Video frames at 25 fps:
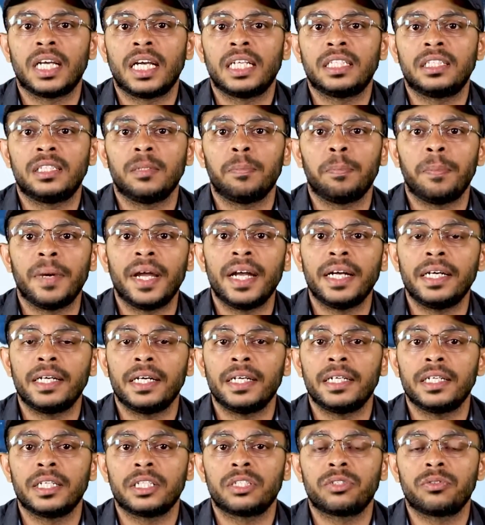as the paint
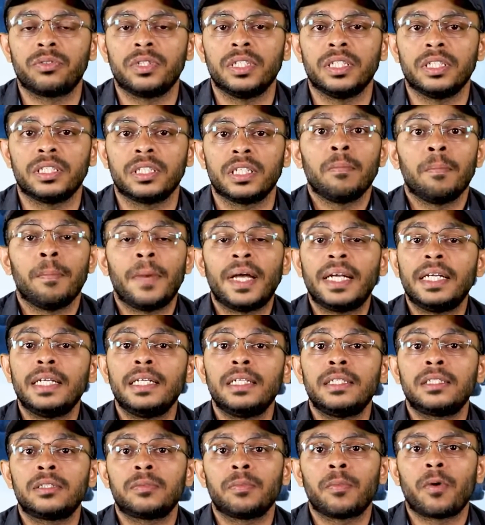industries,
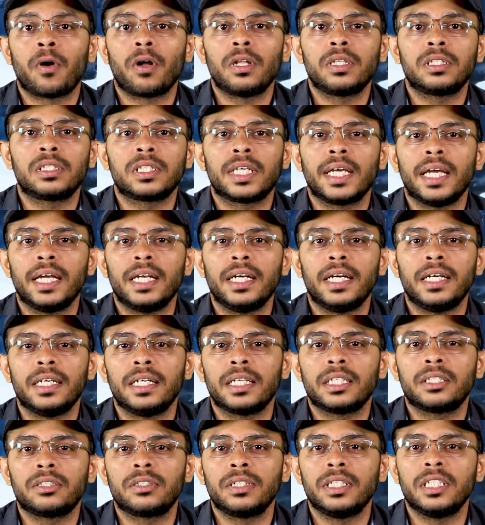many small-scale
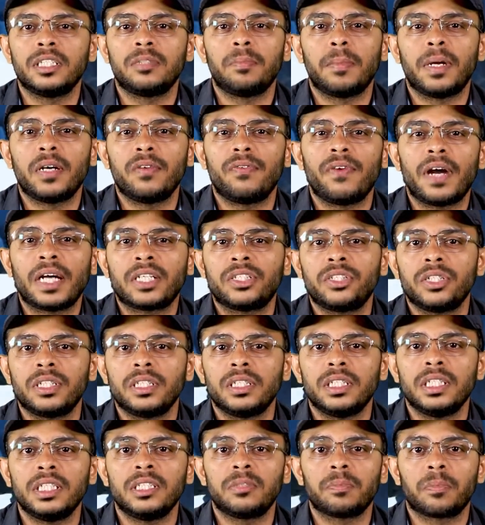industries manufacture
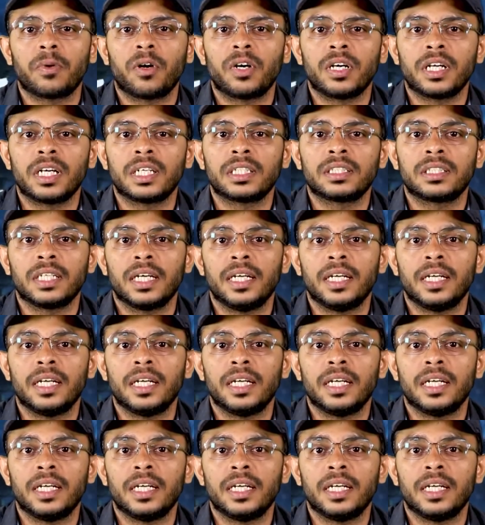these products